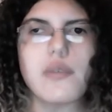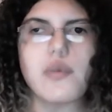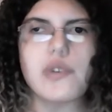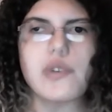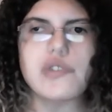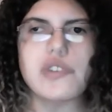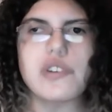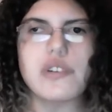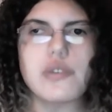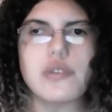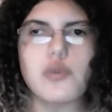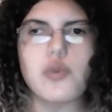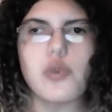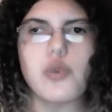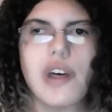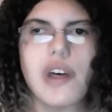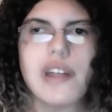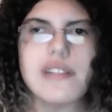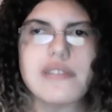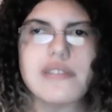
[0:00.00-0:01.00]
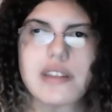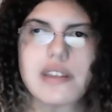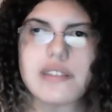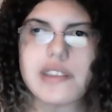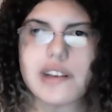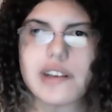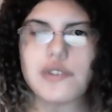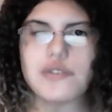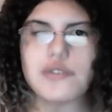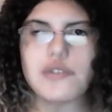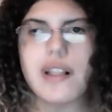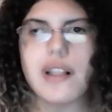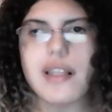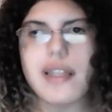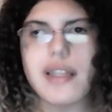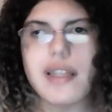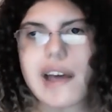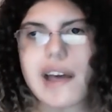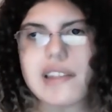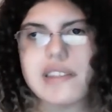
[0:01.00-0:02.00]
tentacles. Lastly, is the
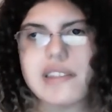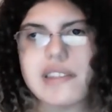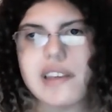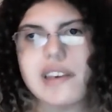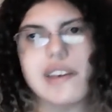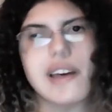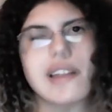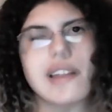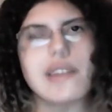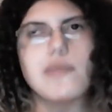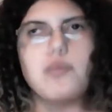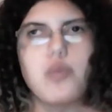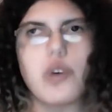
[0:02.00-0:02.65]
broad focus.